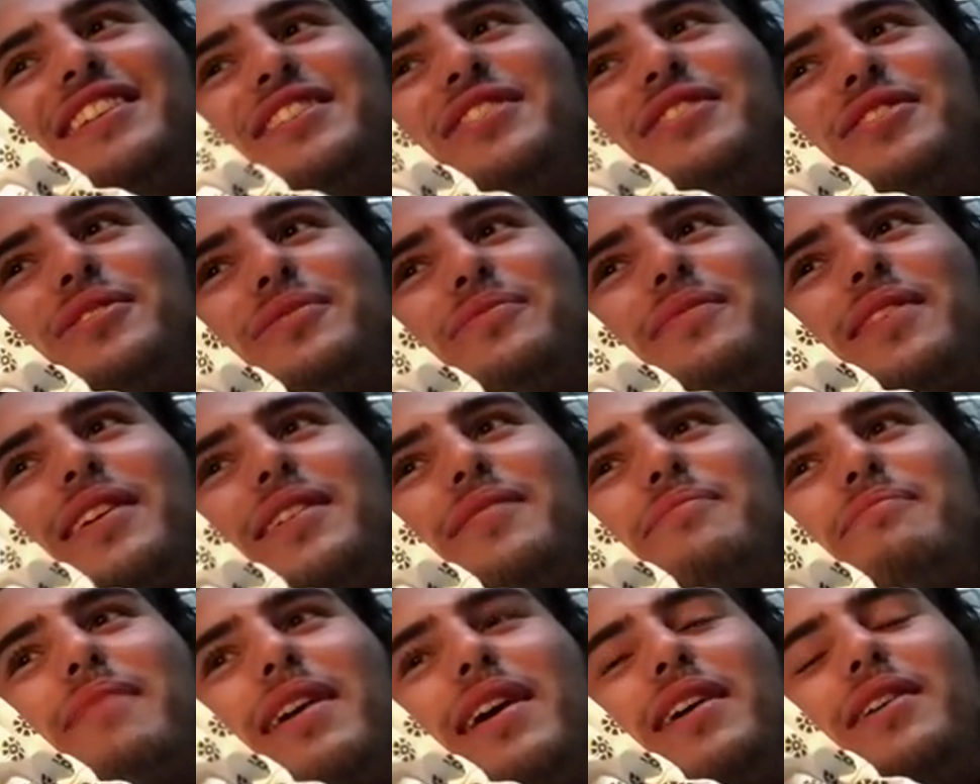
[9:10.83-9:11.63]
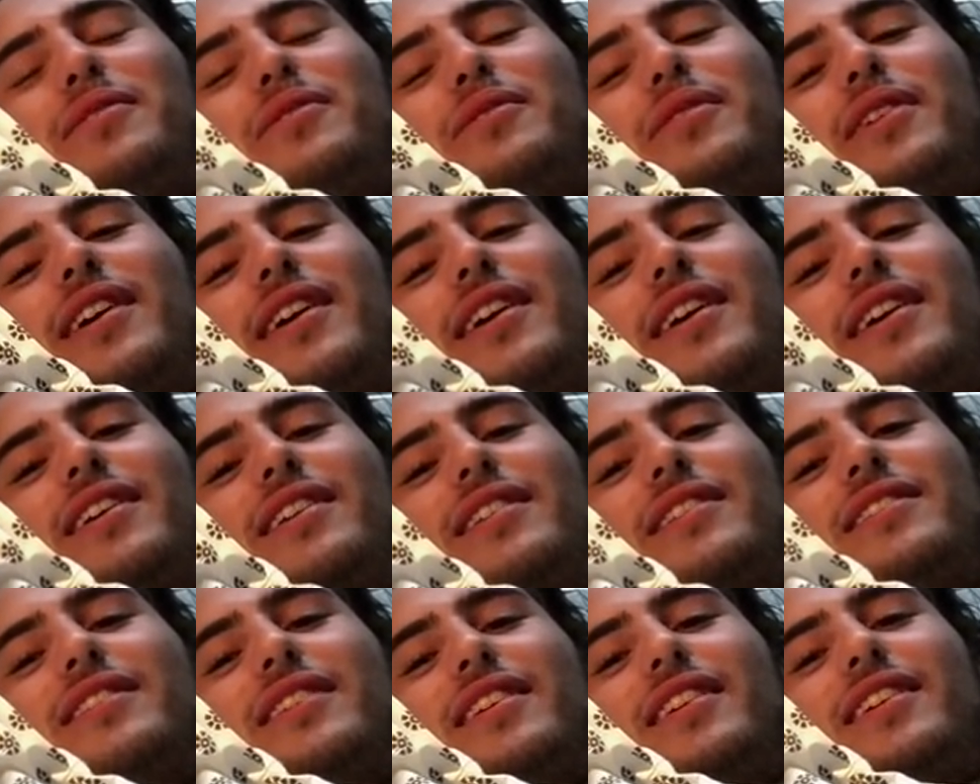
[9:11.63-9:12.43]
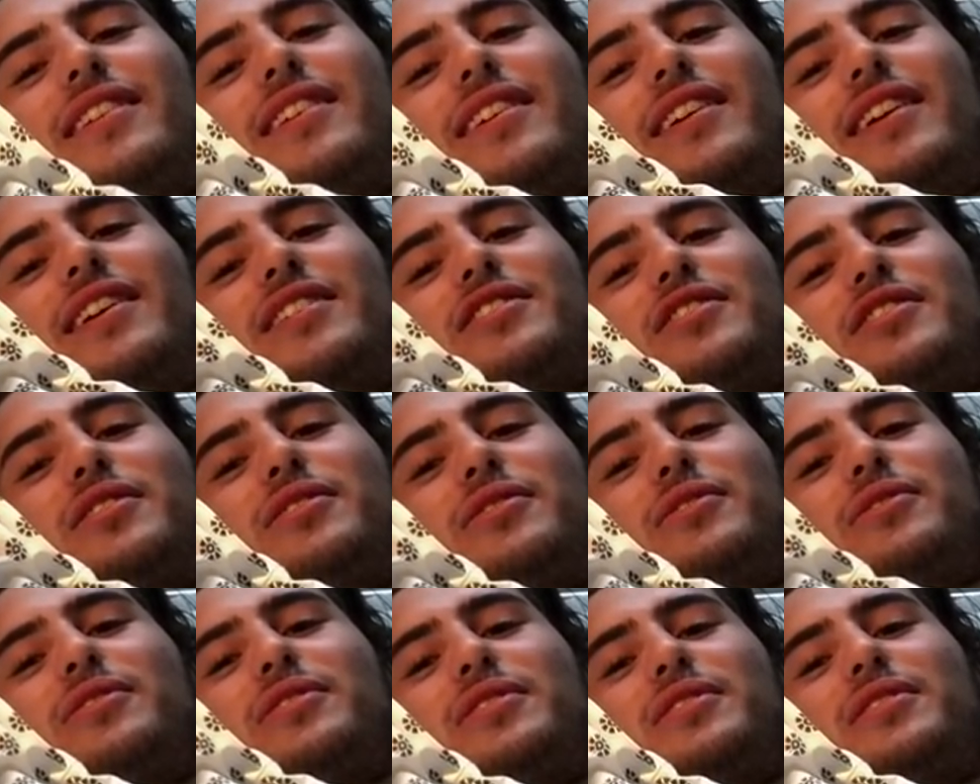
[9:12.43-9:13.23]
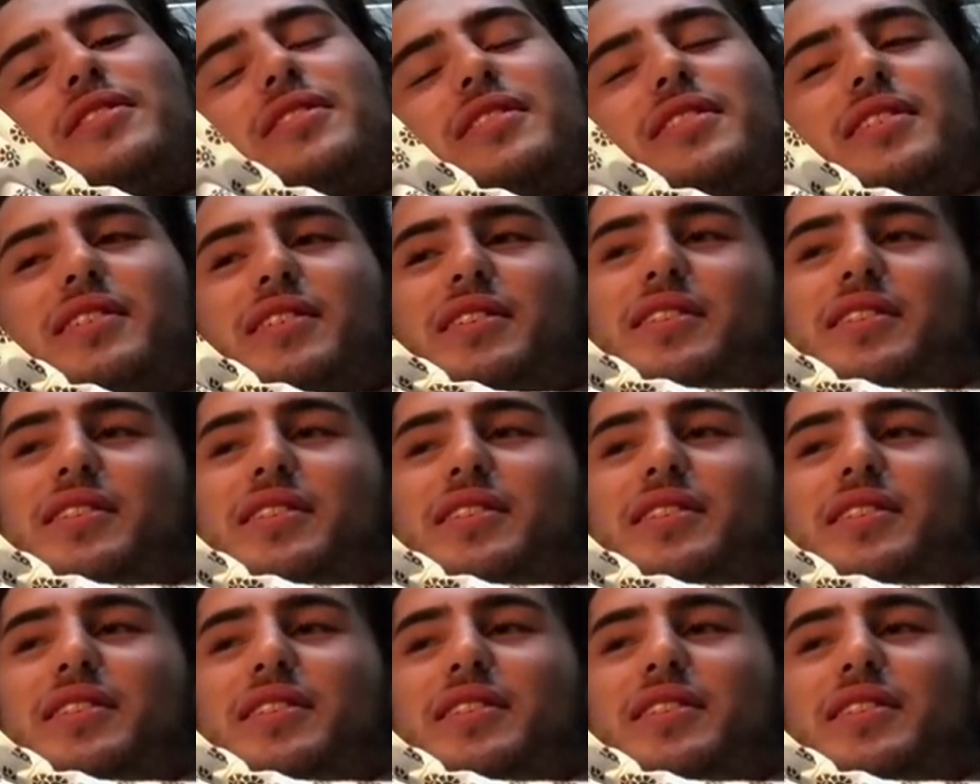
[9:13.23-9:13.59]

He took my mangled hand and it actually looks.